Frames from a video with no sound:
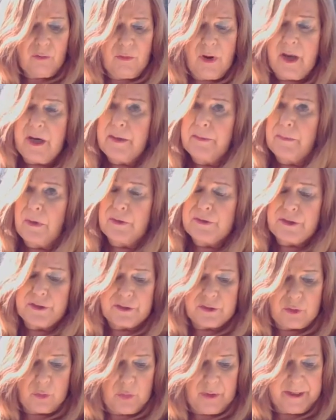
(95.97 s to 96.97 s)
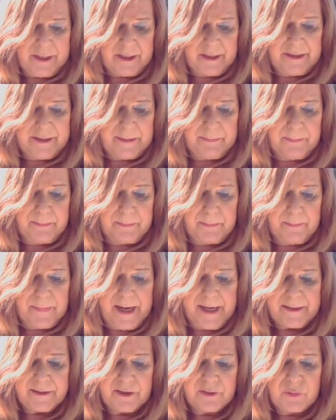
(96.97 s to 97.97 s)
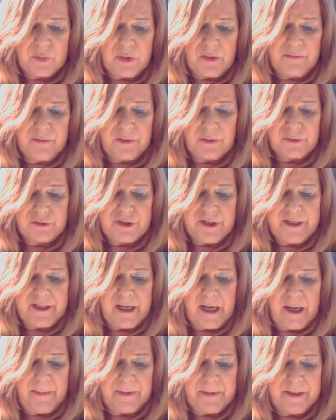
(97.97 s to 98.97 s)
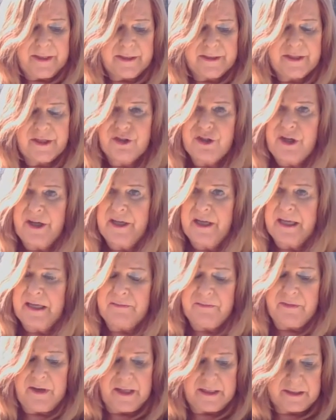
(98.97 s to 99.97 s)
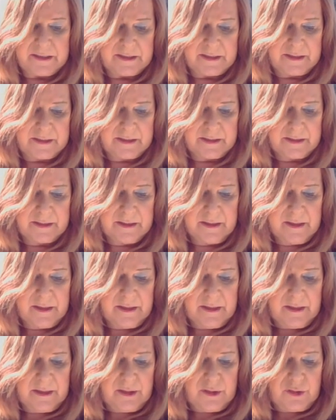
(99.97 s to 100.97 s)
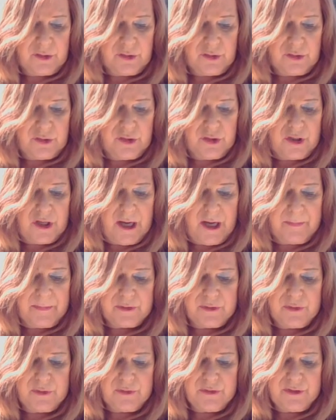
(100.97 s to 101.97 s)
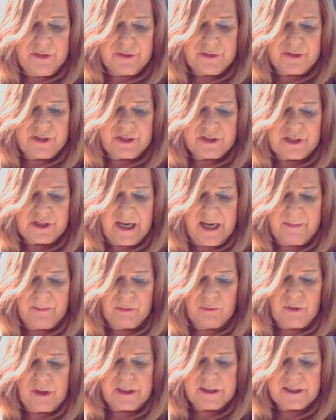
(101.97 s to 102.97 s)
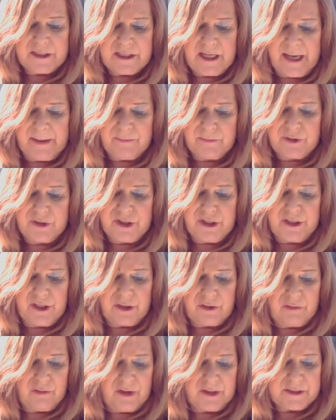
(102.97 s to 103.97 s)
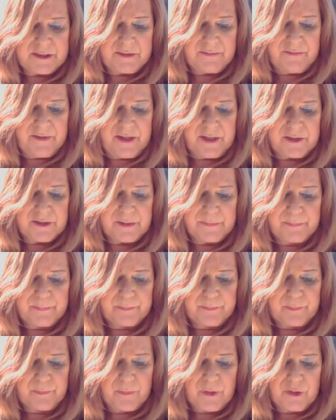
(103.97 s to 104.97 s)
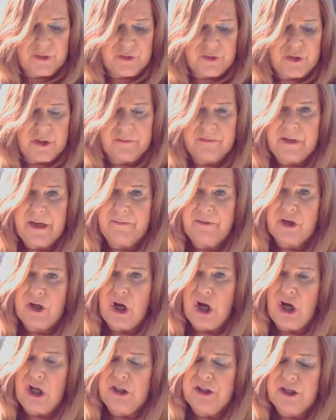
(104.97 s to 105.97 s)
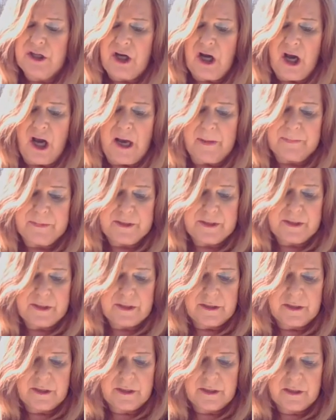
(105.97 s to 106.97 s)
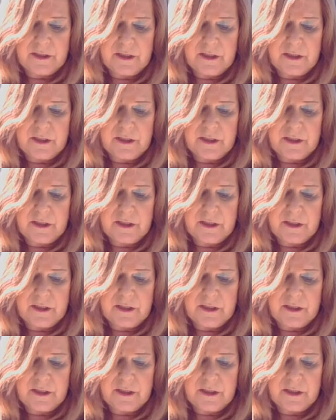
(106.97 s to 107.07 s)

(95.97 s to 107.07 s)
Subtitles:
Ron and Moses quickly backed the 12-year-old Gina up against a chain-link fence. "You got me 2 years no slammer," Ron slapped Gina across the face. "You should have never called the cops."